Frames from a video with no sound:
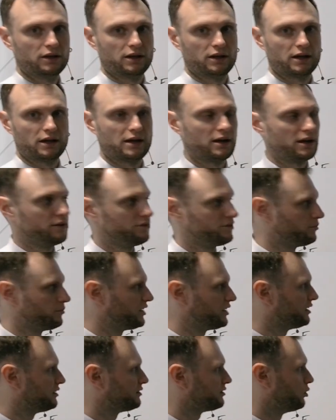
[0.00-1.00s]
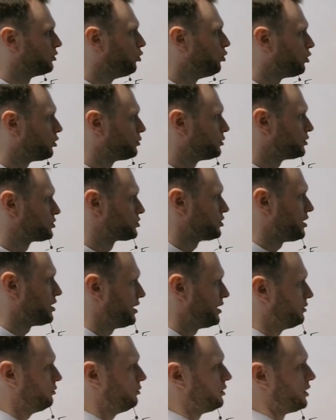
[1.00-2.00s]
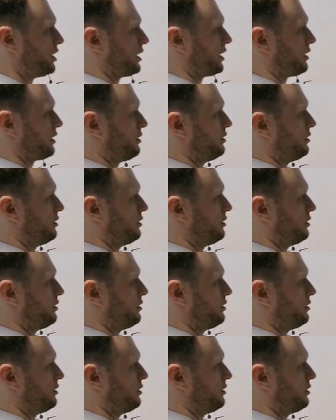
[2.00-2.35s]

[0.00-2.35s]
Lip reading: If something is an awkward triangle, like